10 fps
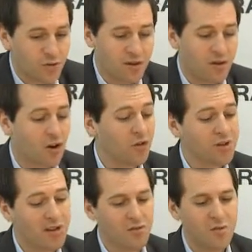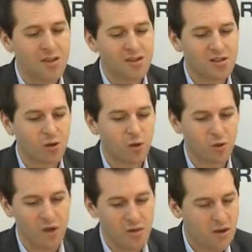but then the content remains stored
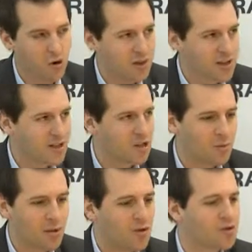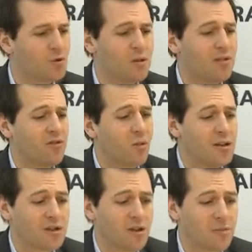within the organisation. I mean, there are so many different
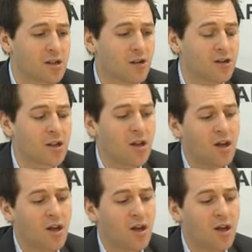ways it can be cut.